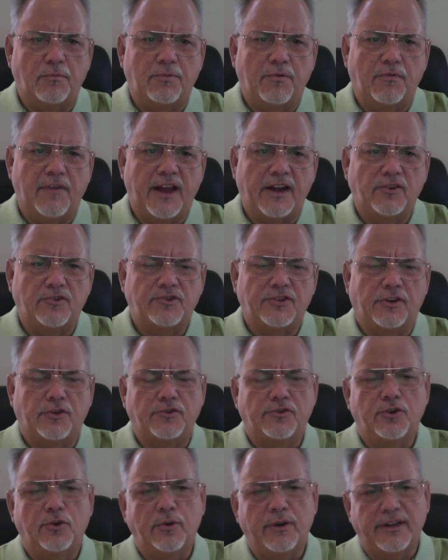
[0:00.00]
providers that are
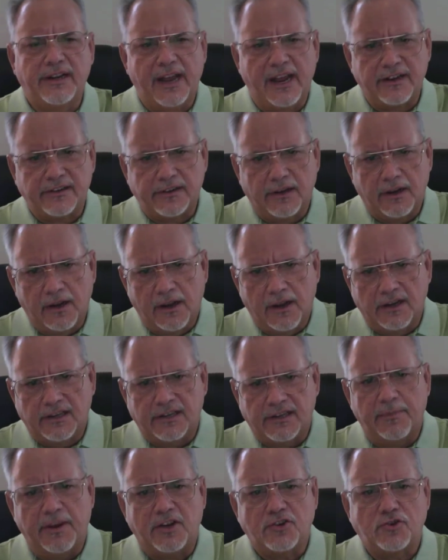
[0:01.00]
doing that
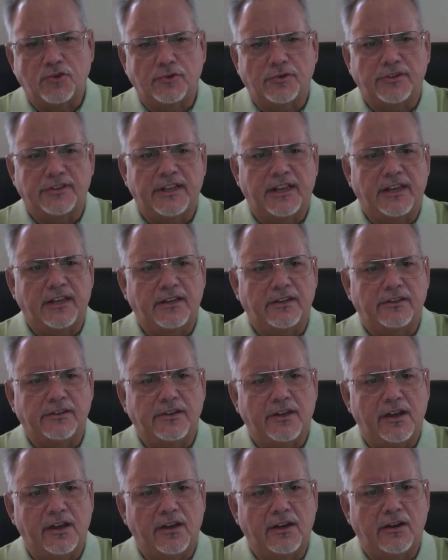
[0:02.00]
to make sure that they can
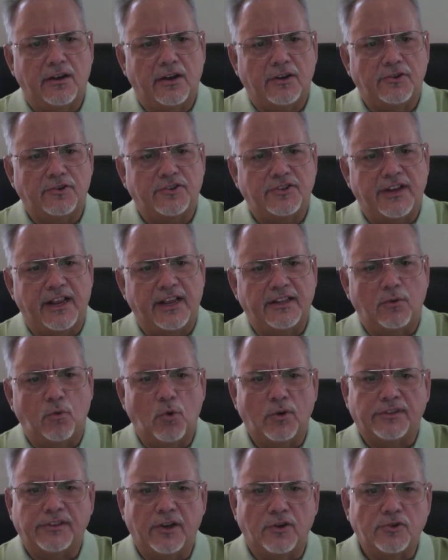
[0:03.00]
understand that
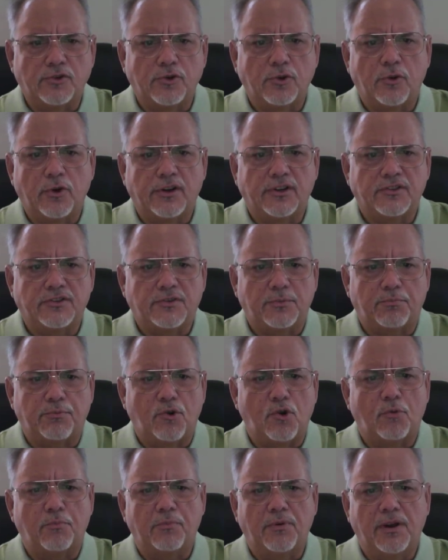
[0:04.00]
what they're doing is
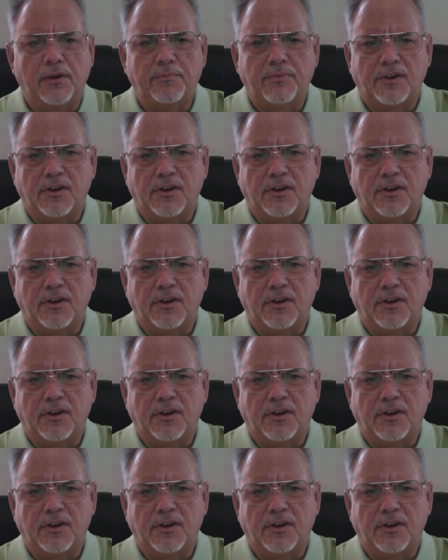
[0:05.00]
appropriate,